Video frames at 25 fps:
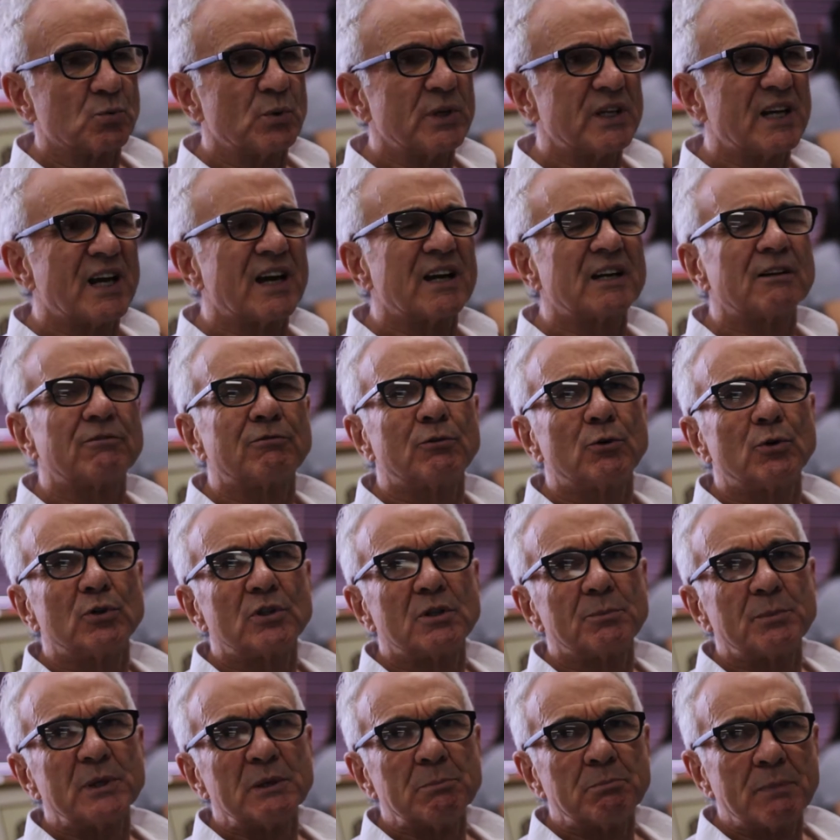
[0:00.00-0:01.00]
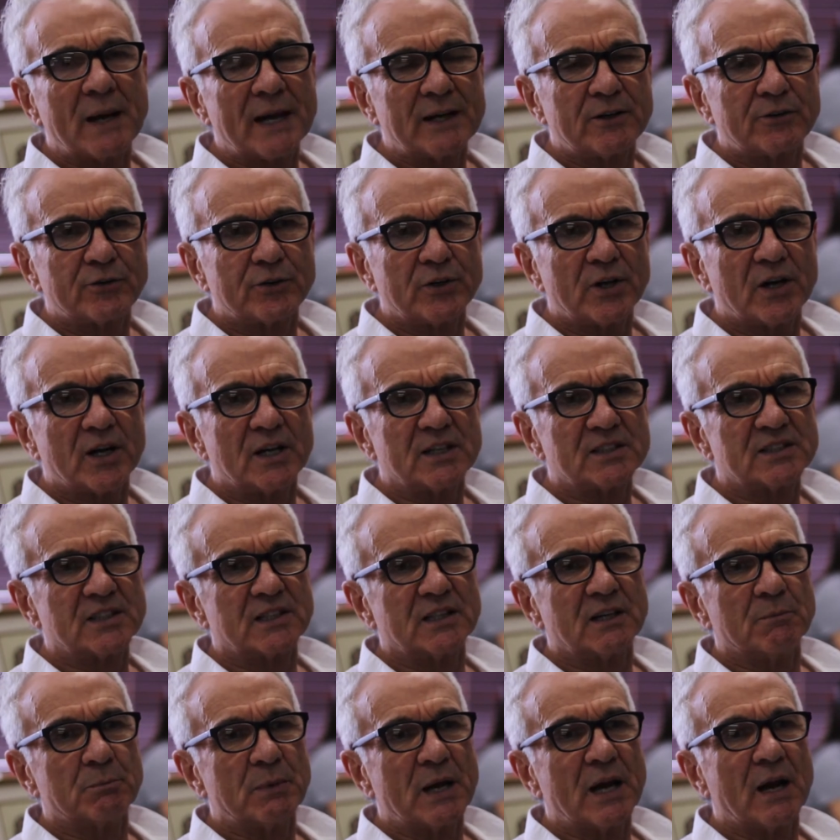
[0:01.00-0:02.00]
We can't afford to be
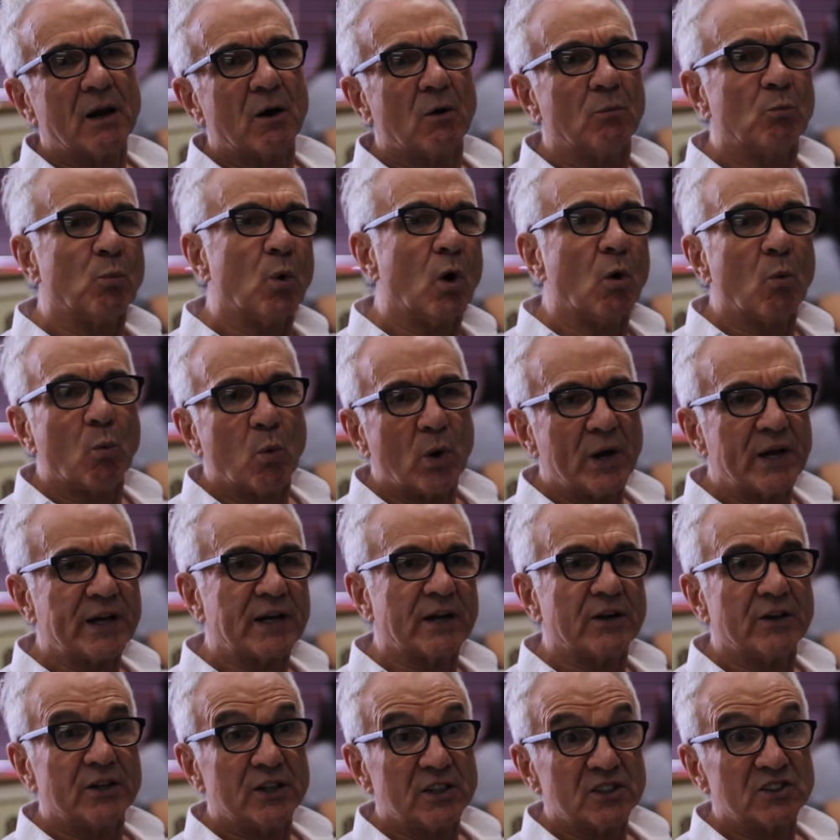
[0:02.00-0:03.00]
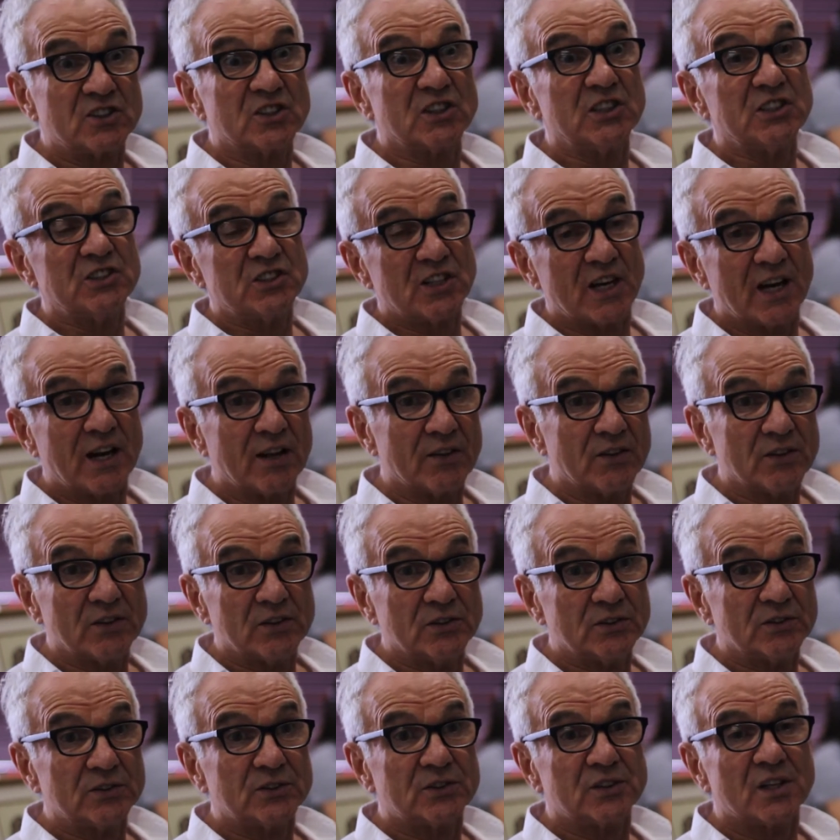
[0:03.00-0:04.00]
patronising about what we're going to teach
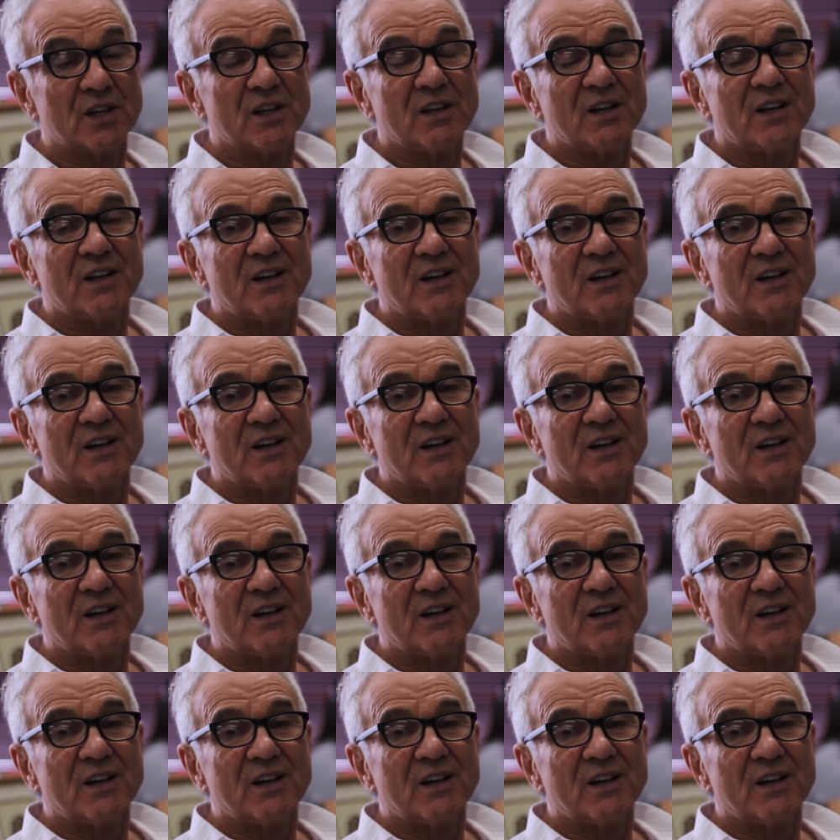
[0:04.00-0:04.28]
others.